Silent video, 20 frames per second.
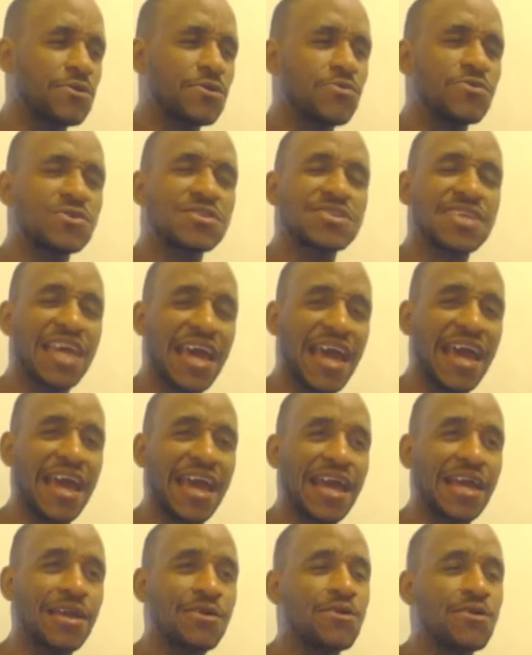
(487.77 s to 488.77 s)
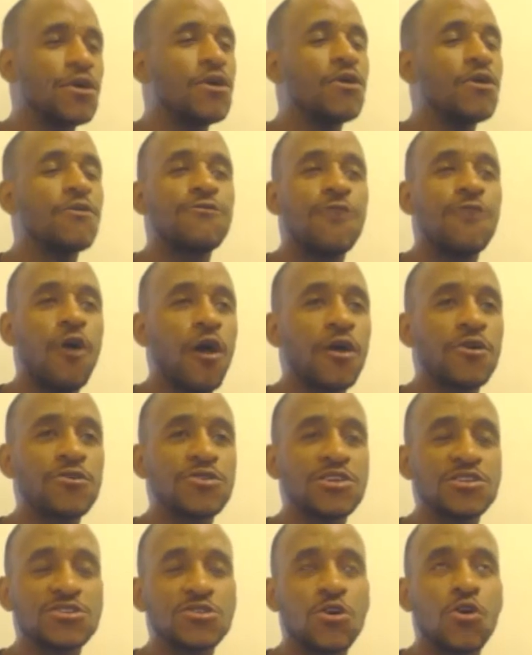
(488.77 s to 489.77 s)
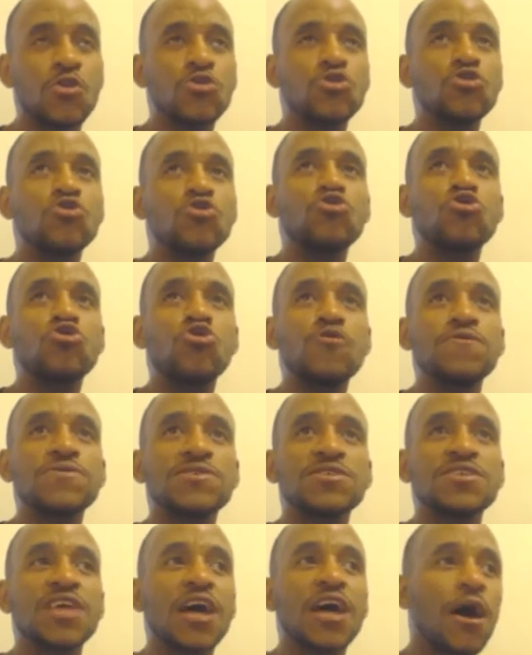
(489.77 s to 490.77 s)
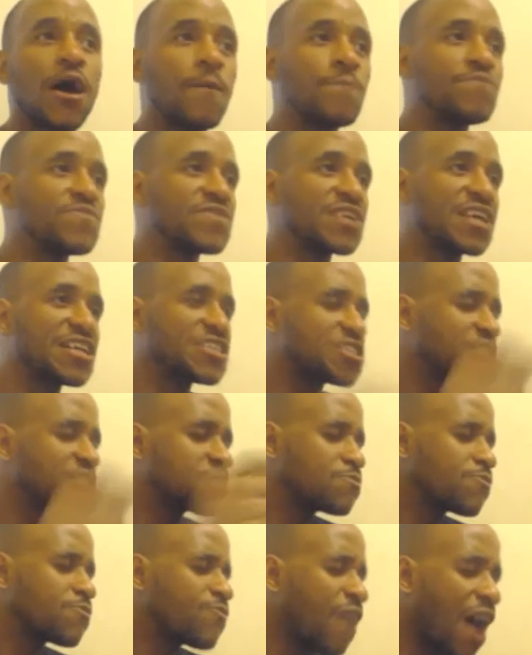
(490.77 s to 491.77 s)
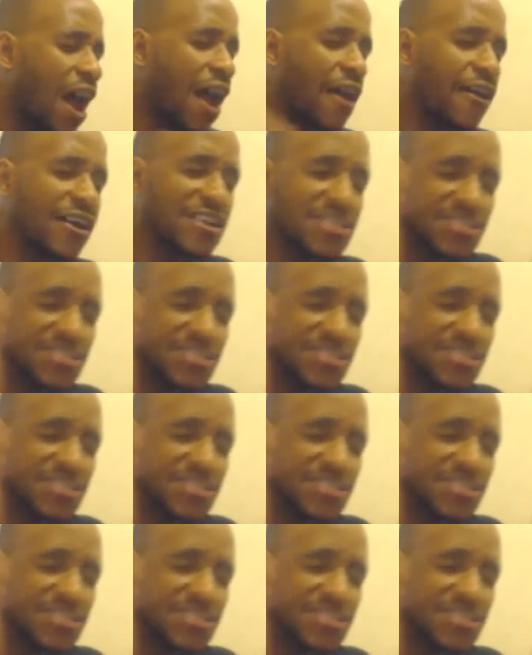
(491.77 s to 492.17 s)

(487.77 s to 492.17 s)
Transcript: And it was Kane falling on his own little goof self and gets fire